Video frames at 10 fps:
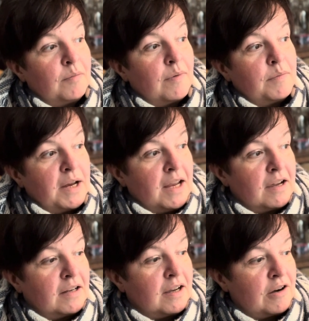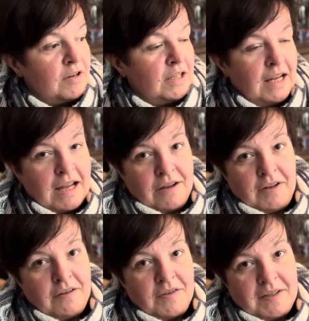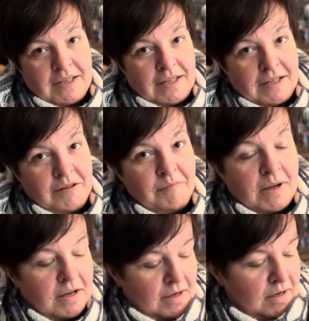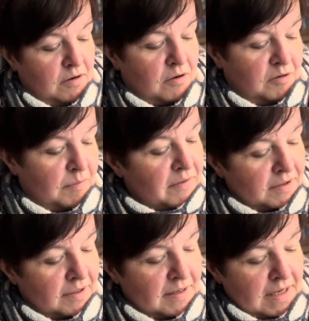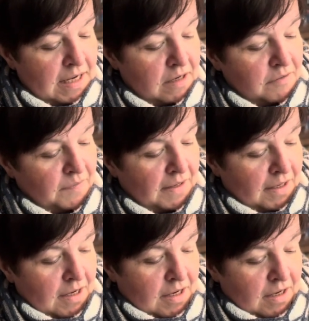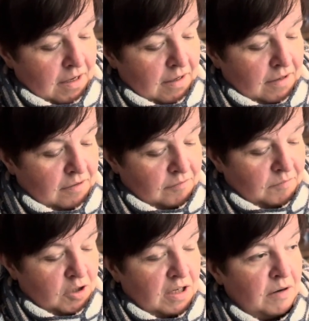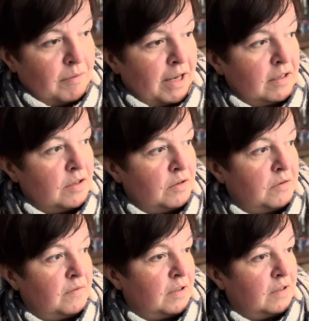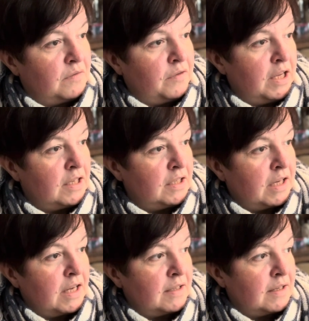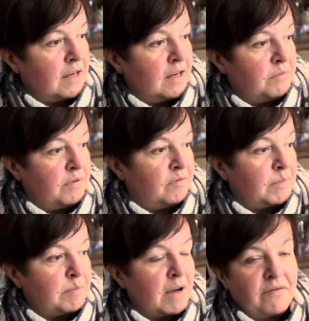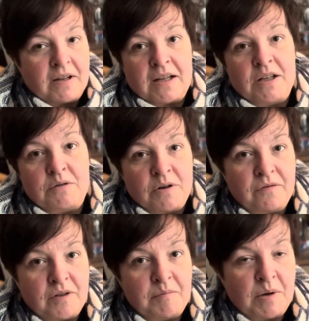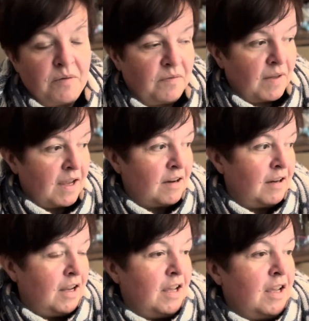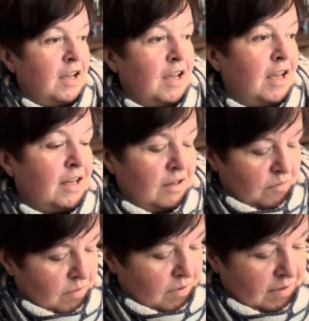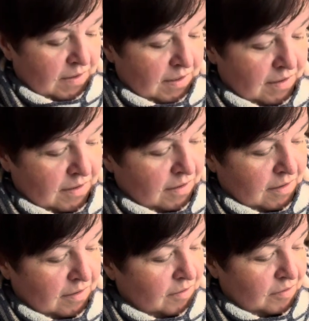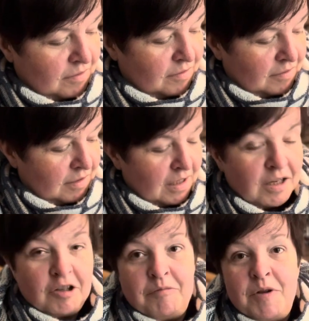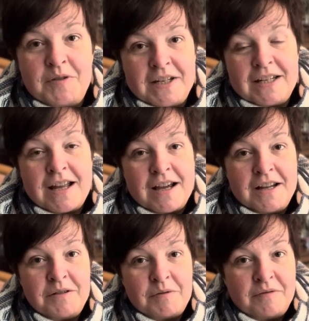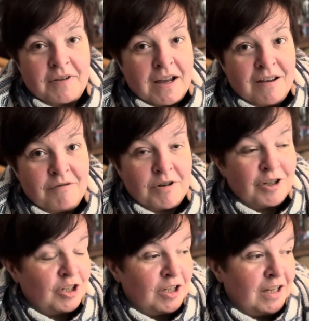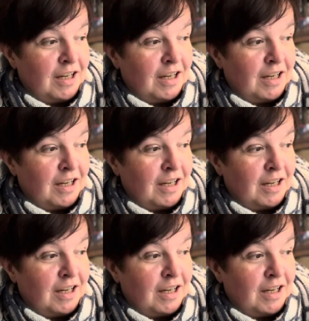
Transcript: We are currently having a visitor. My godmother is here. She went to the theater last night with my mother. I drove them both there, and it was a music night with Irish